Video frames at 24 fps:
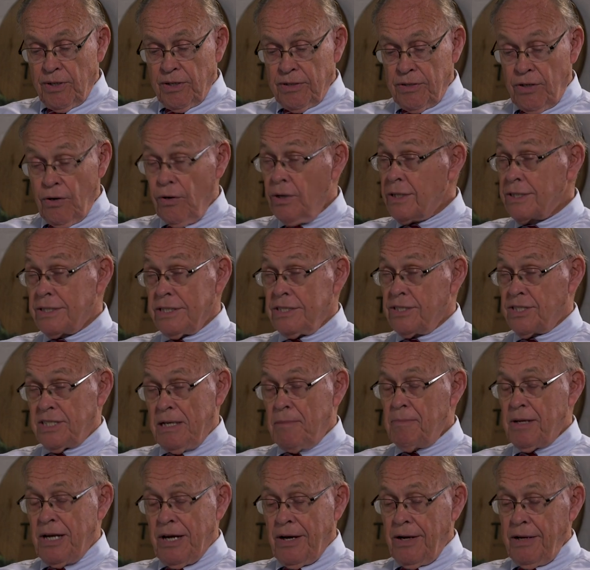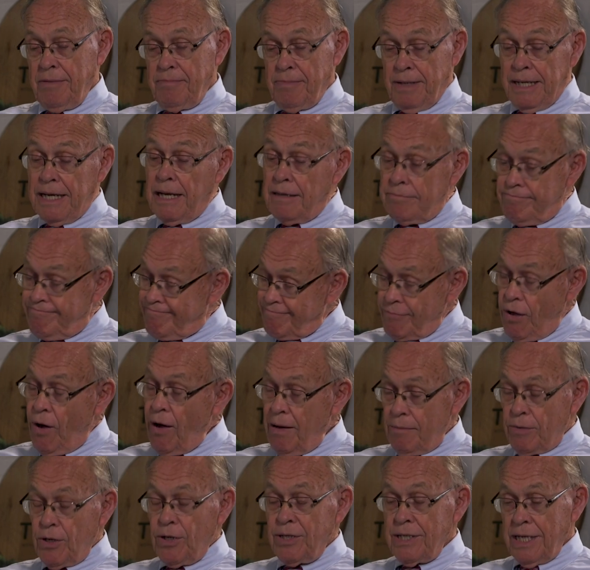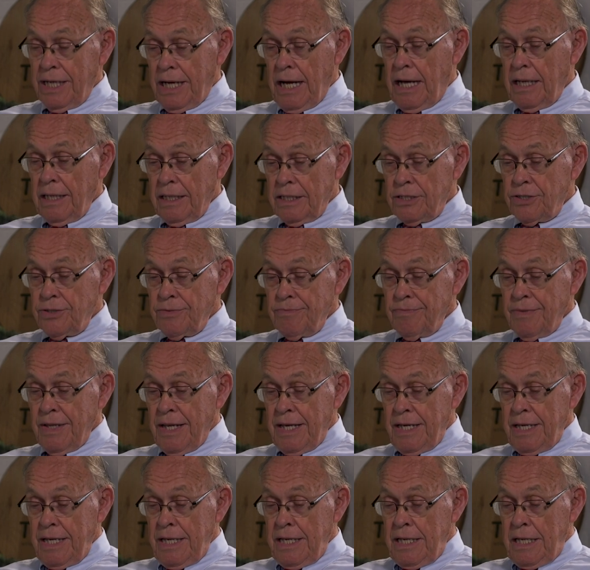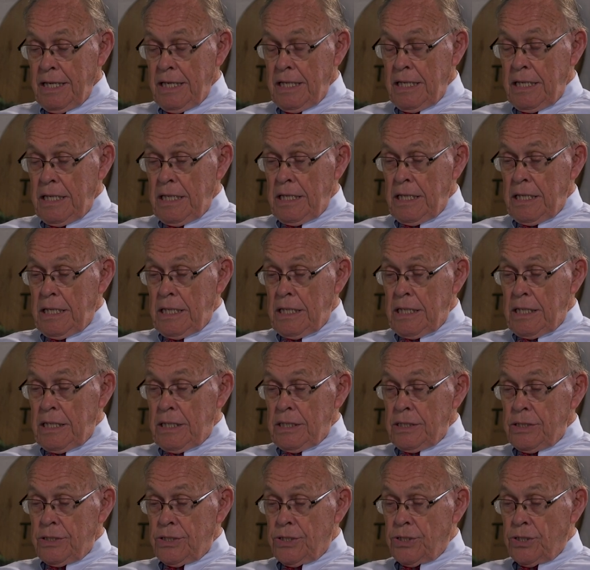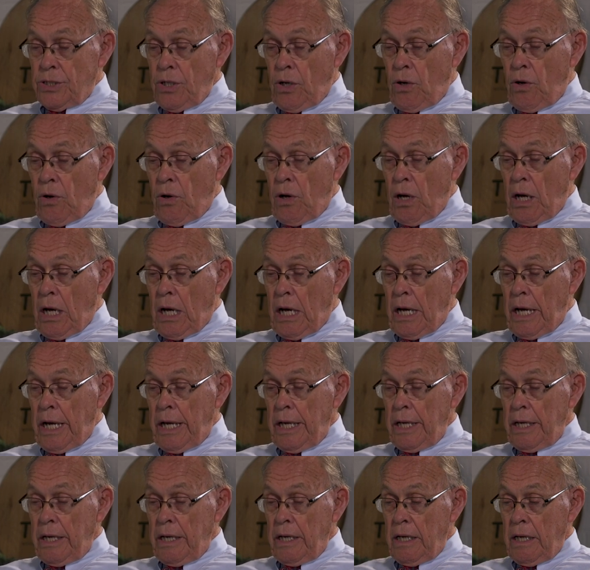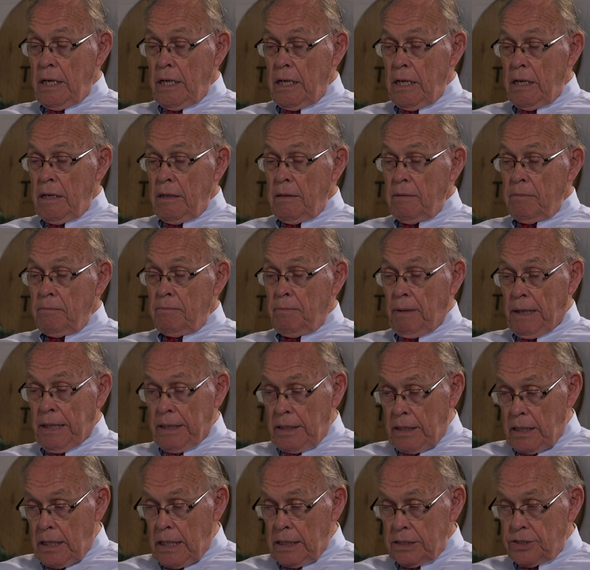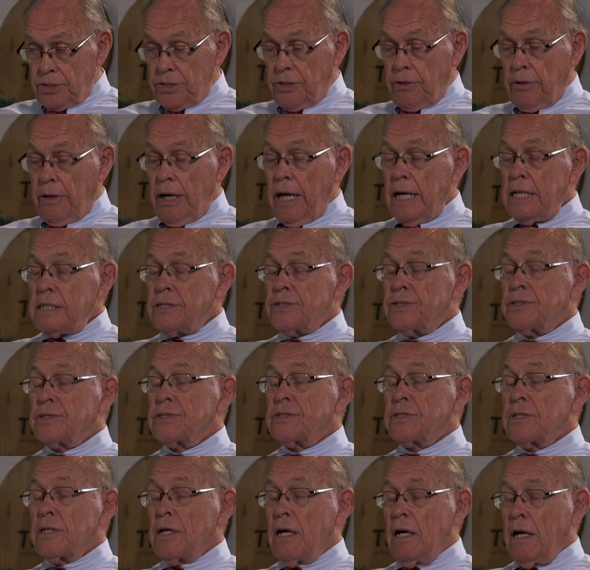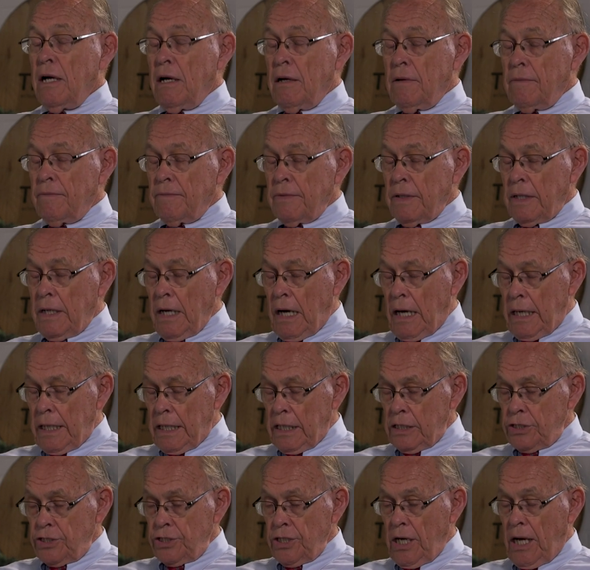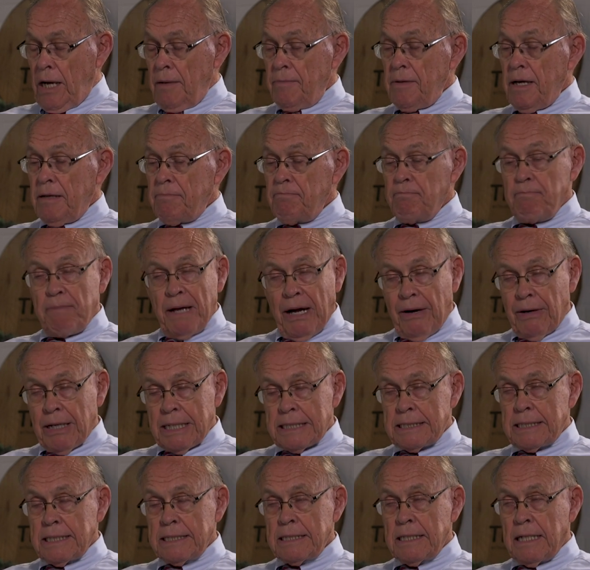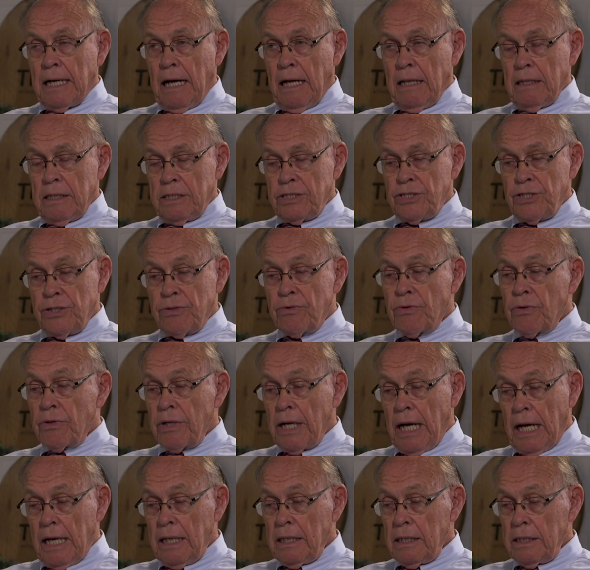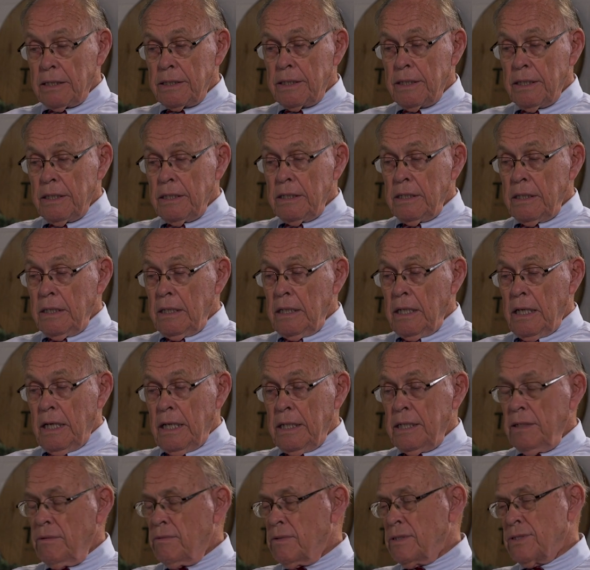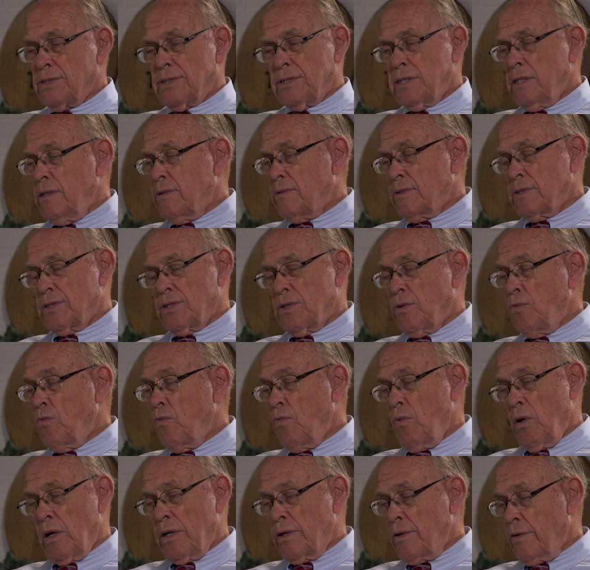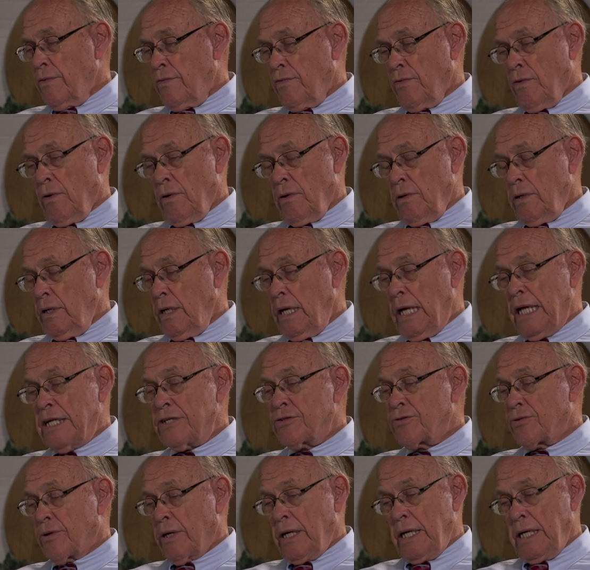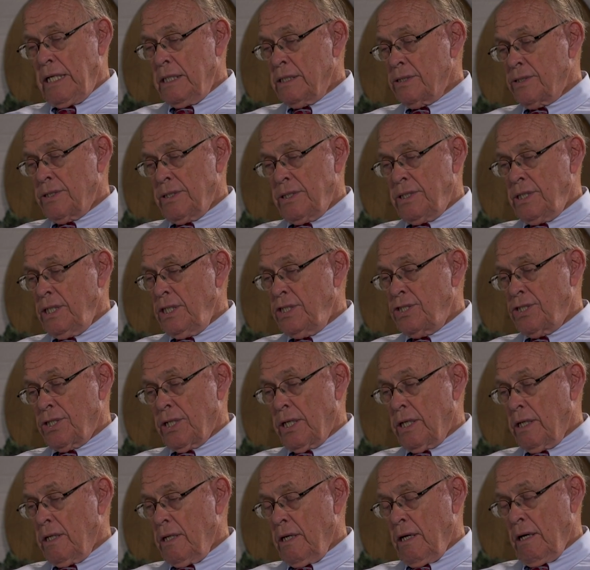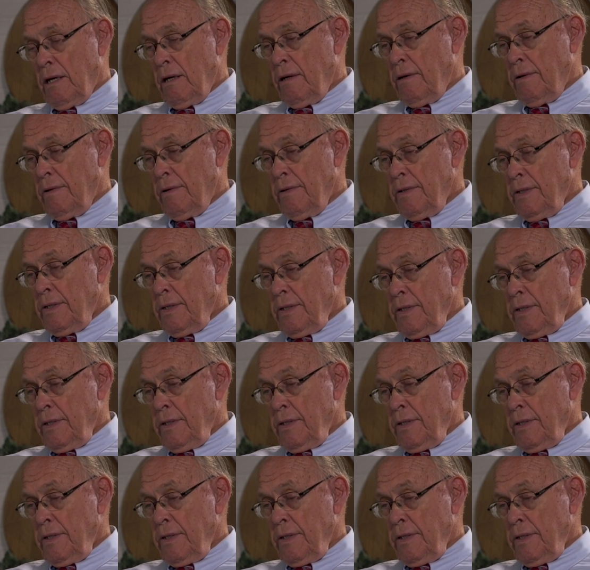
were going to seminary, but I, no, I'm going to college. So I, by God's grace, uh, got a job at Barrington College in Rhode Island, and it was it was a wonderful entry into teaching. Uh,